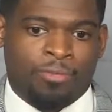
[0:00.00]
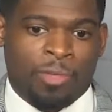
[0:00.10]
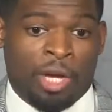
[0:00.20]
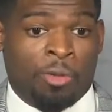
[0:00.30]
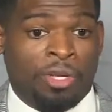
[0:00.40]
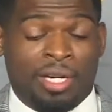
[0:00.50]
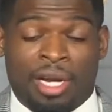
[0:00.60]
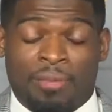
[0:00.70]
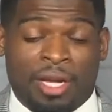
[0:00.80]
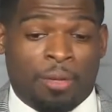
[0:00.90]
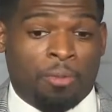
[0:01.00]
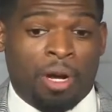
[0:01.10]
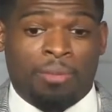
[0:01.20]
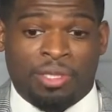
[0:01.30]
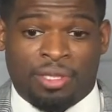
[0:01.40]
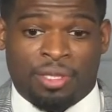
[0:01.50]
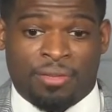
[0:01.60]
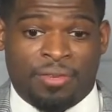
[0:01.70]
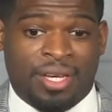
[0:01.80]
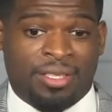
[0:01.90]
not only did I make a promise to the
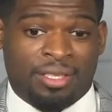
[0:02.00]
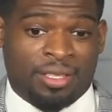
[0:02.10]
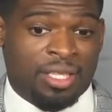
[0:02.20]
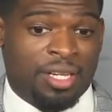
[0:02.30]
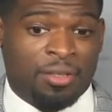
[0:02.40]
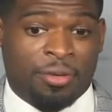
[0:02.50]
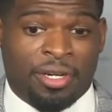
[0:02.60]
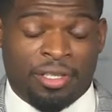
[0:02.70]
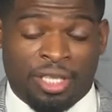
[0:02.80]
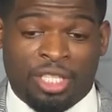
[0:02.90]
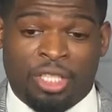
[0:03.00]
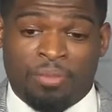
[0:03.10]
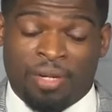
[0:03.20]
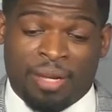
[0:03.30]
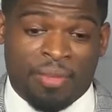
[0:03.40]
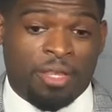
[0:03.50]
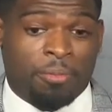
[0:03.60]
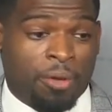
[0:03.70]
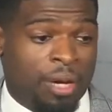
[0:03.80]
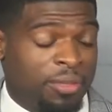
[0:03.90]
fans and the city and the organization, but I made the
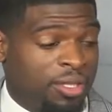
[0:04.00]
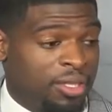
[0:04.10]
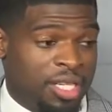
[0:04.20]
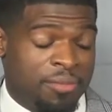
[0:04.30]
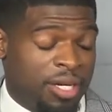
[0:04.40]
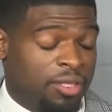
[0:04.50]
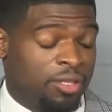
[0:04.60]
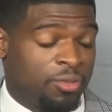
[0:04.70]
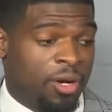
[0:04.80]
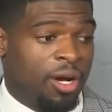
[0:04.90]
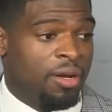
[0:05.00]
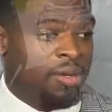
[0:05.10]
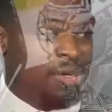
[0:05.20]
promise to teammates as well.